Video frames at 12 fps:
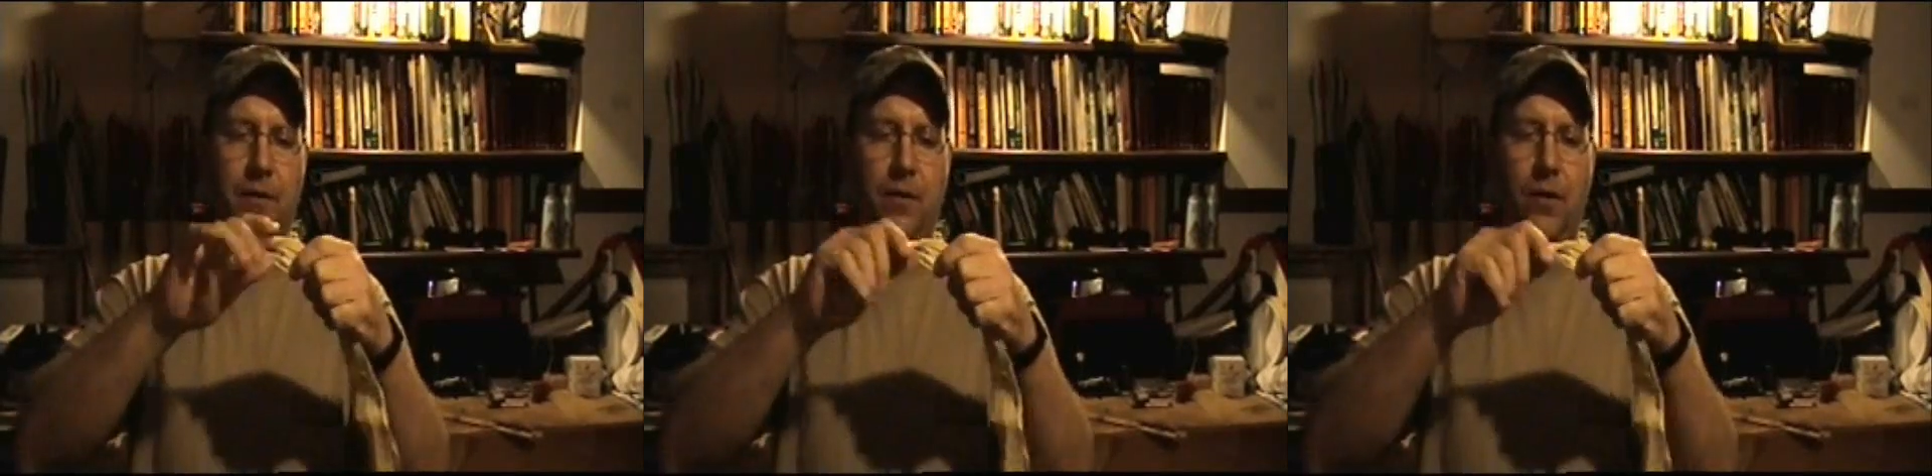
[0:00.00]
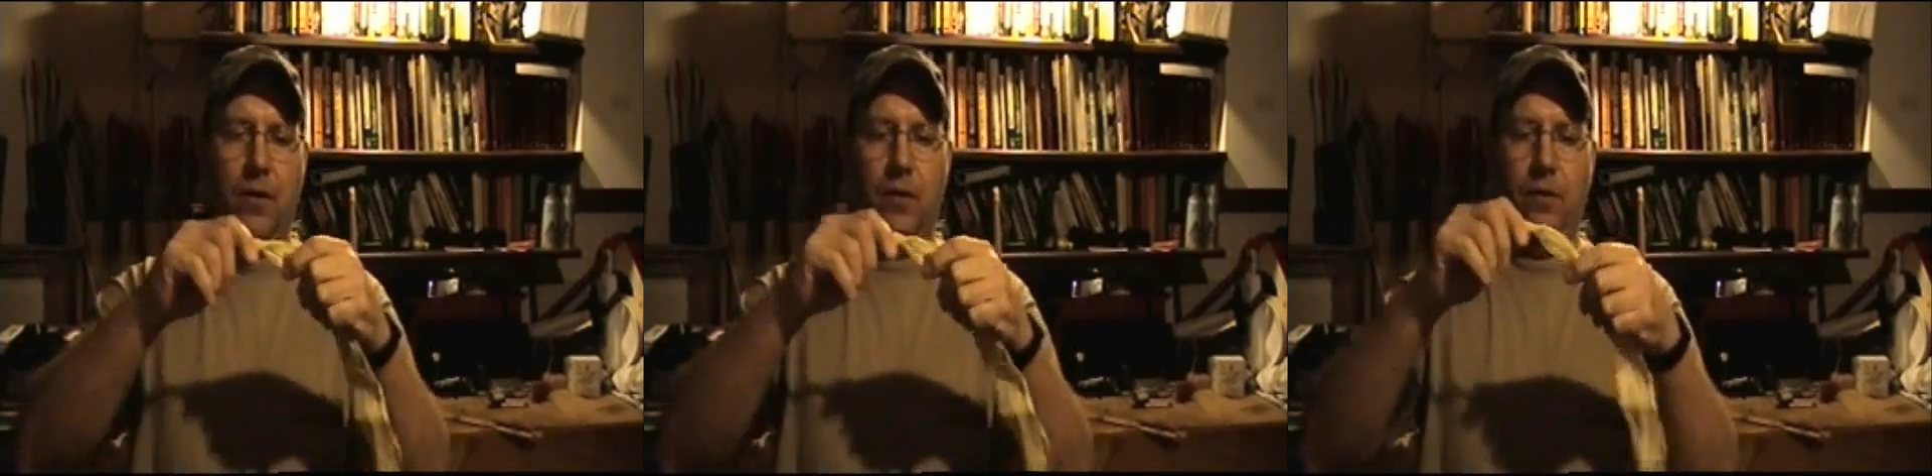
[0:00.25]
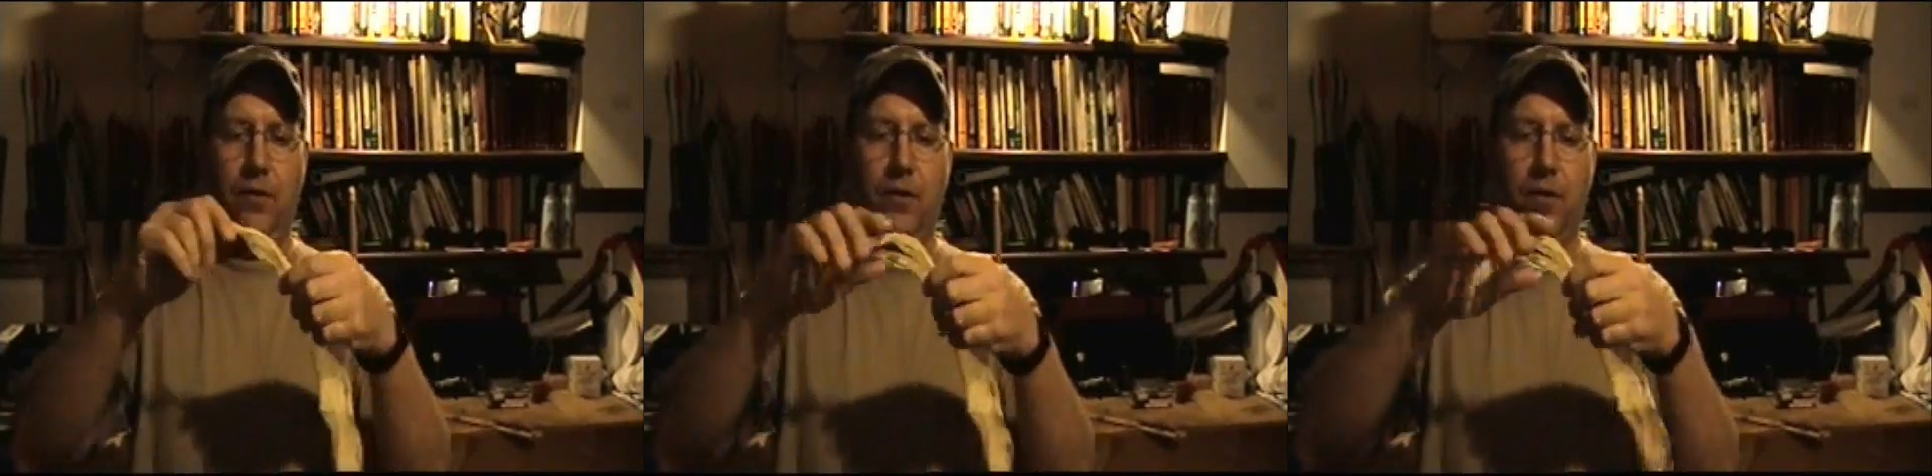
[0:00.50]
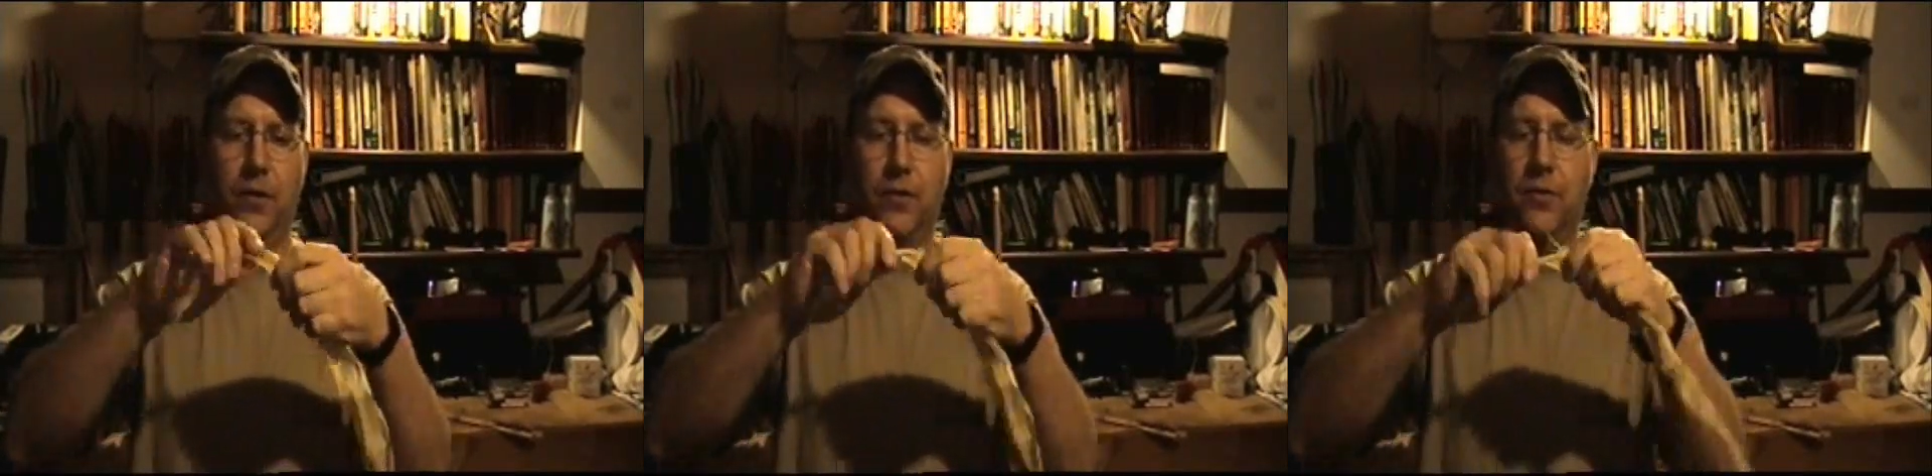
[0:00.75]
all
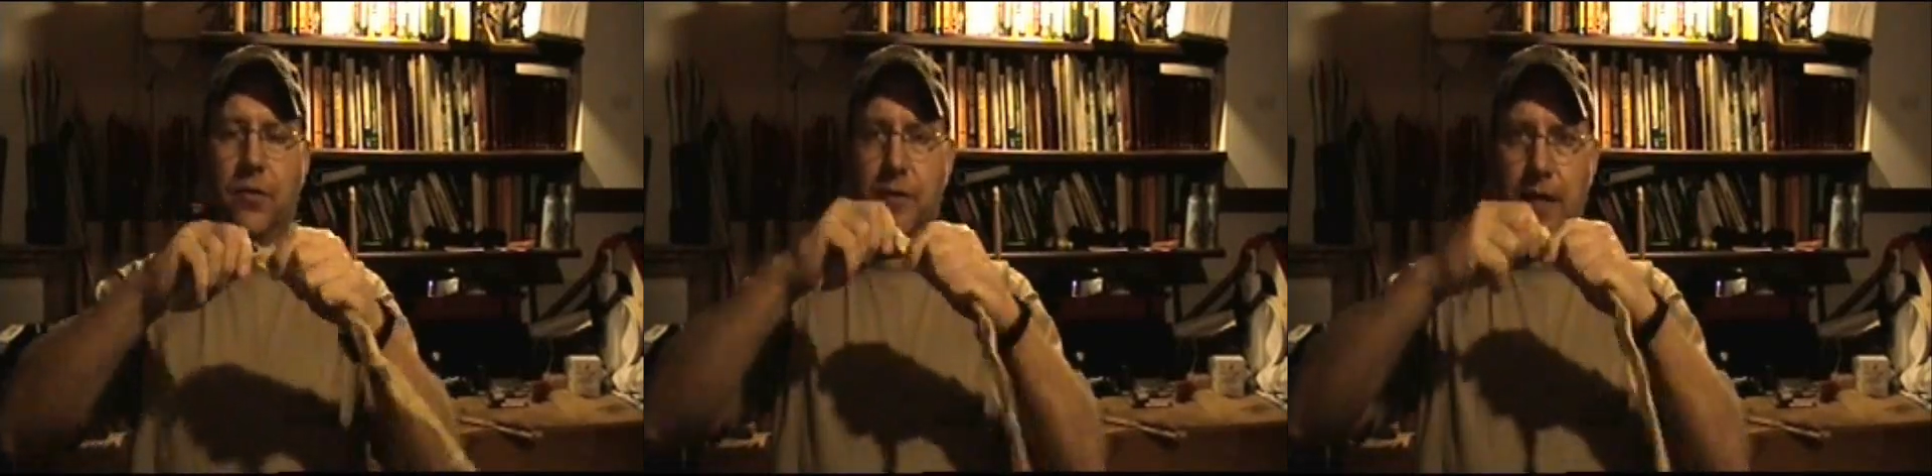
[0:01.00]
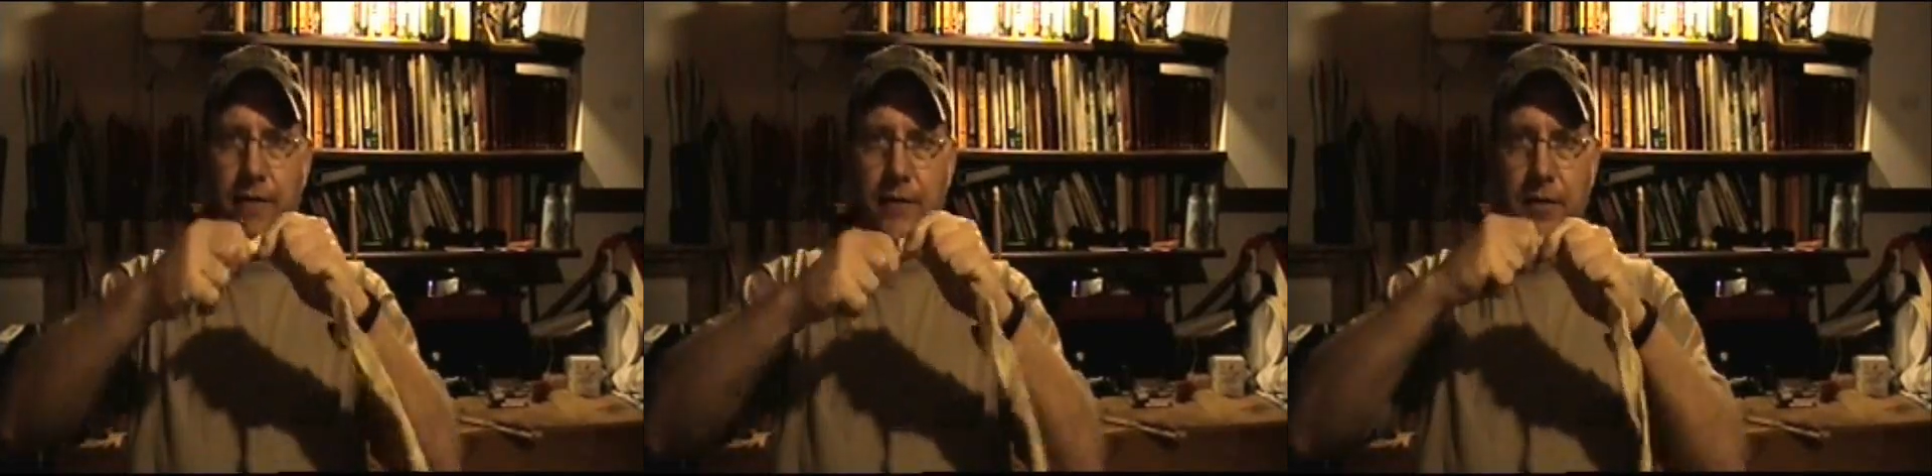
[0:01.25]
you do is have to